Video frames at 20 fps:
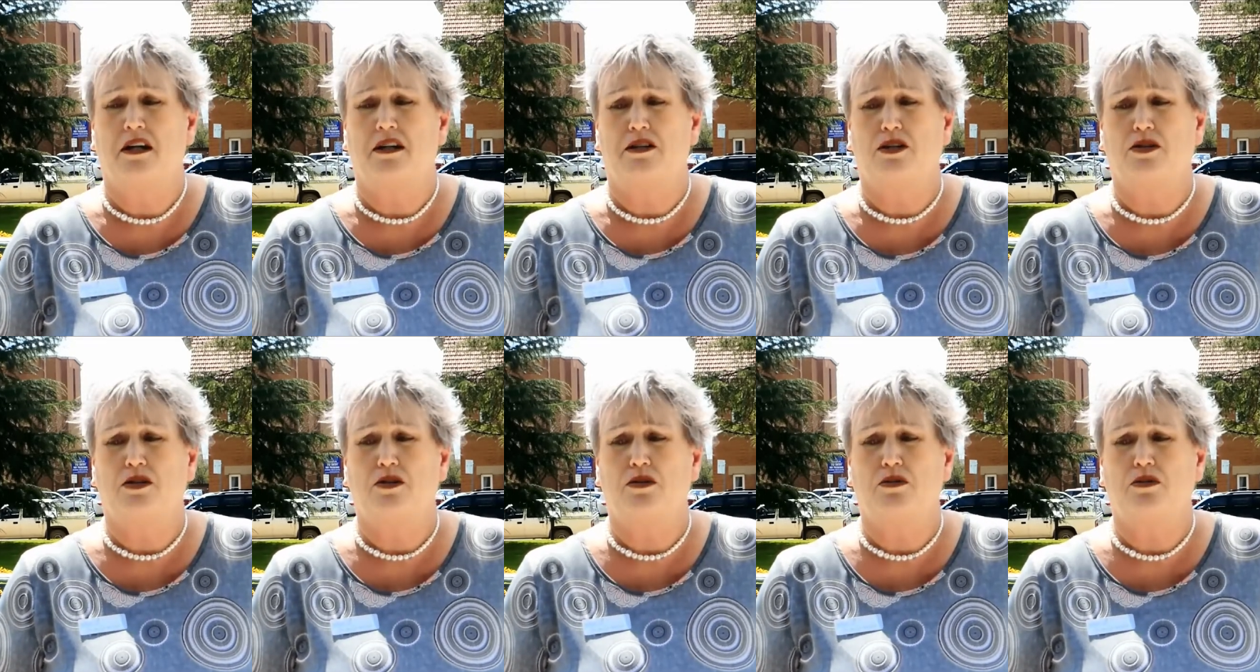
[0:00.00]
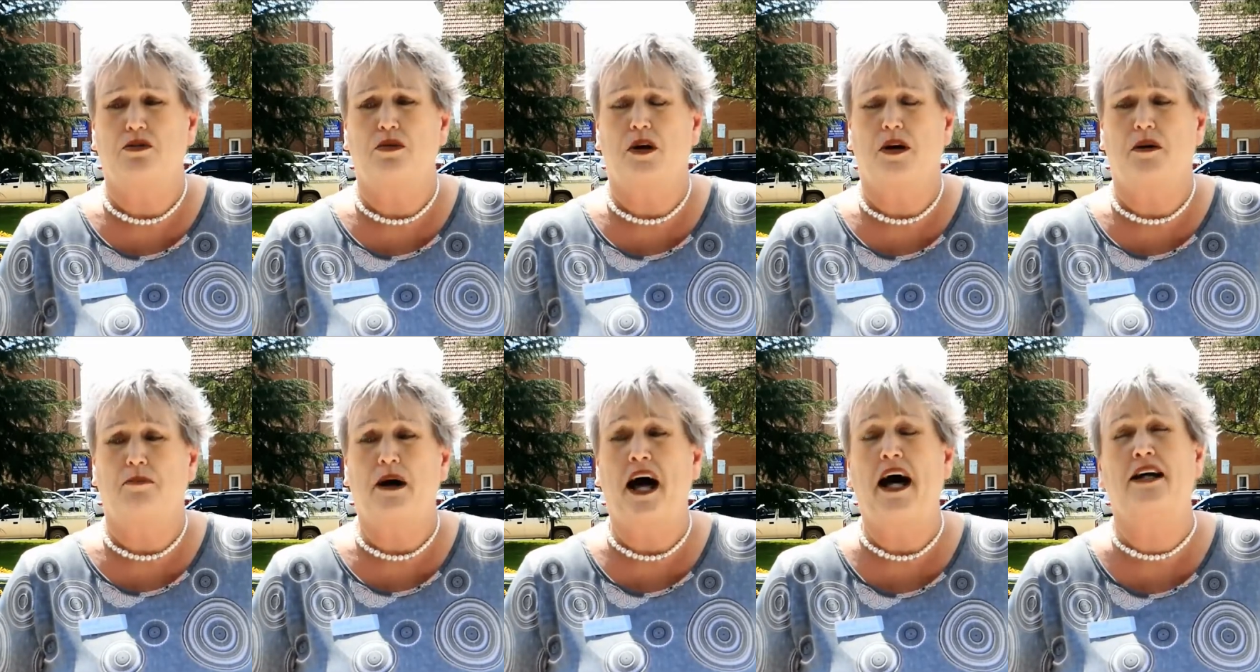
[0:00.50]
to
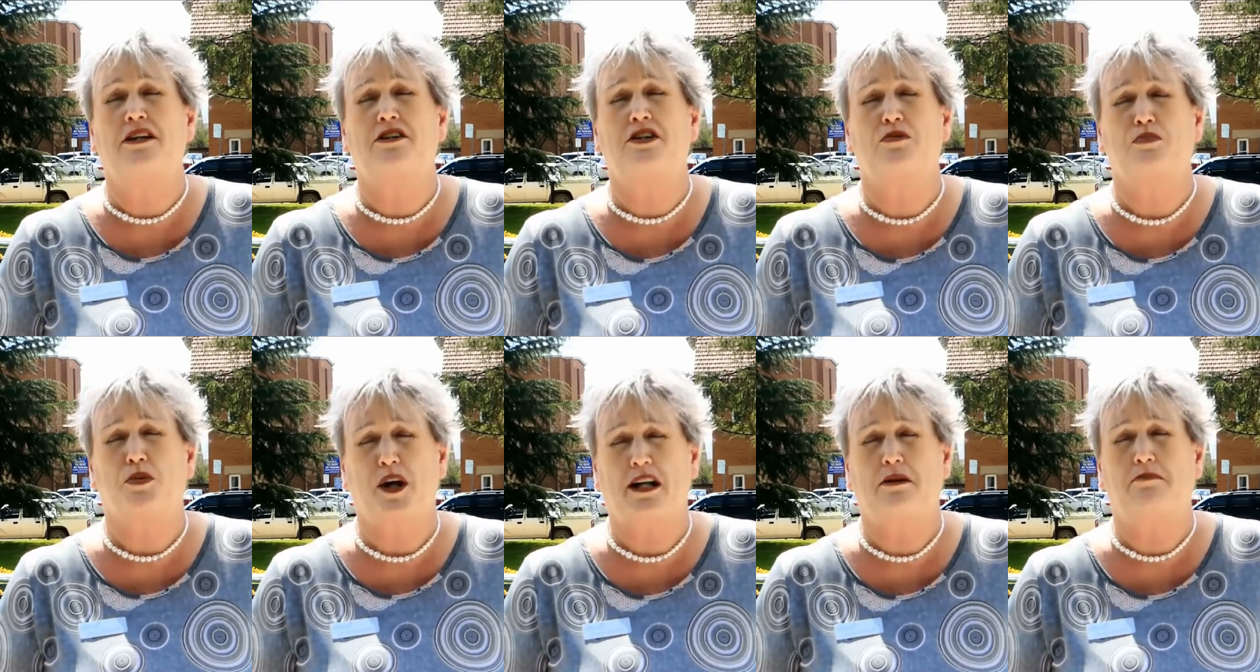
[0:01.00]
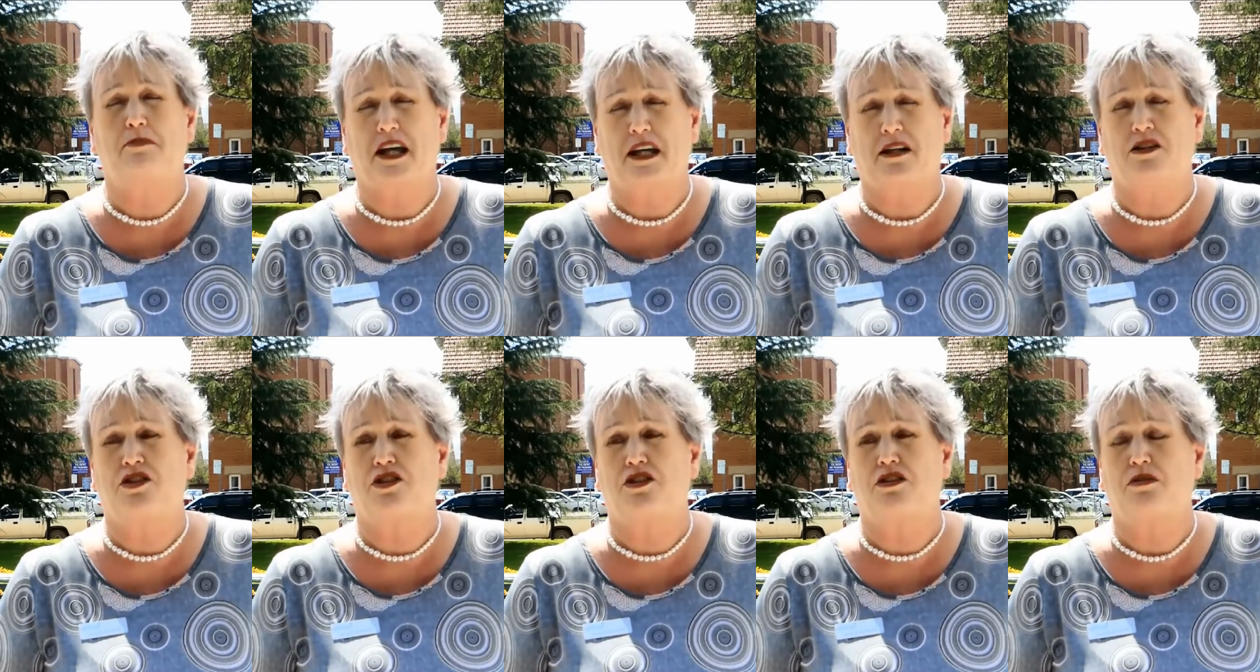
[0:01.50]
paint a red
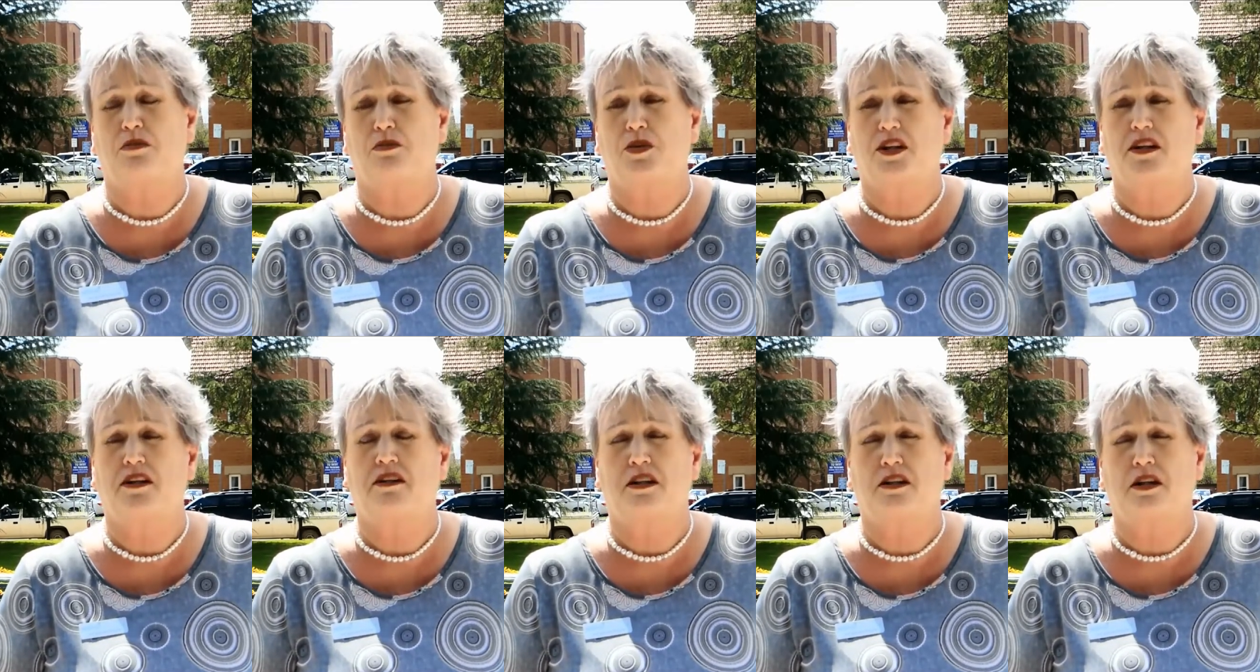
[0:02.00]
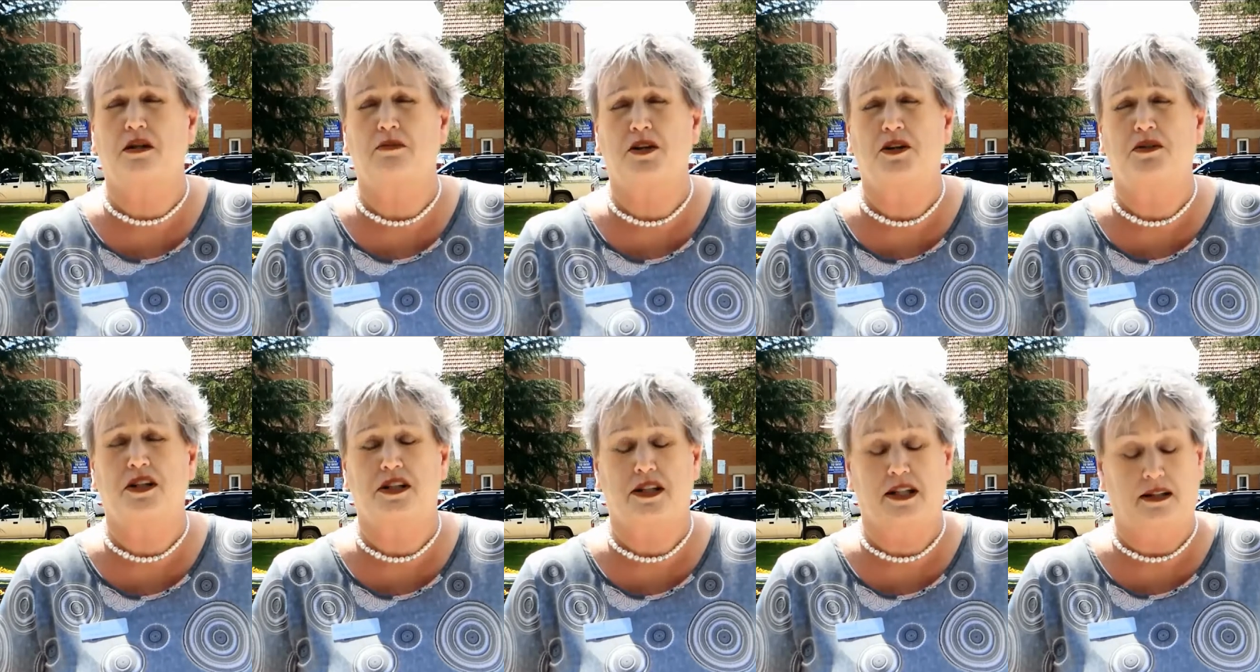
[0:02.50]
bench within the
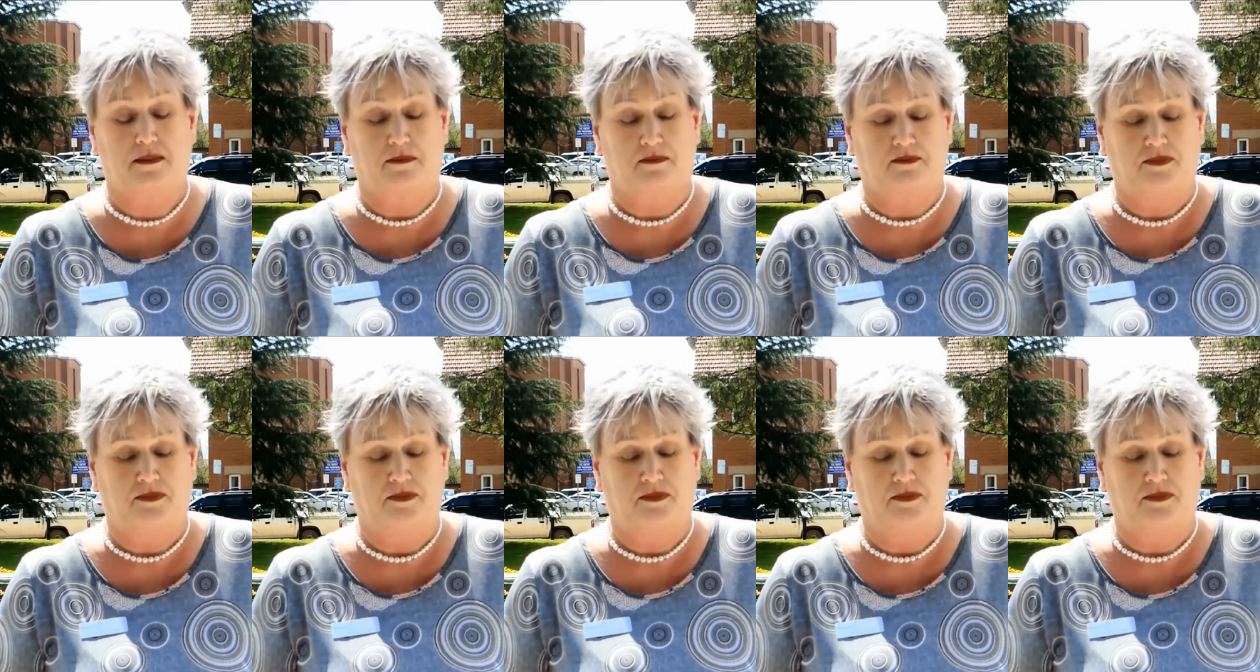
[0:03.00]
community.